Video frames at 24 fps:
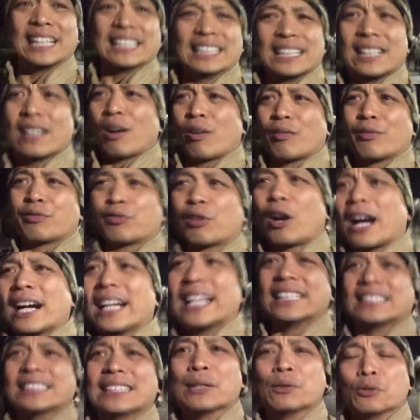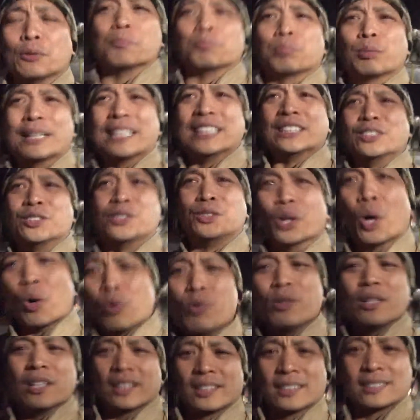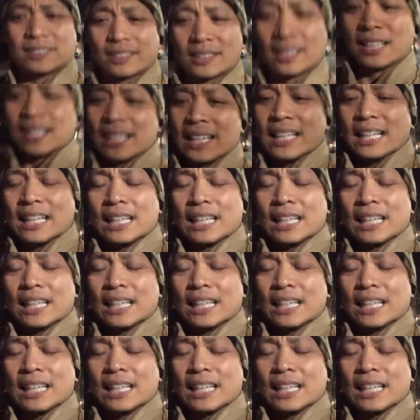And then on Fridays, they would bring donuts.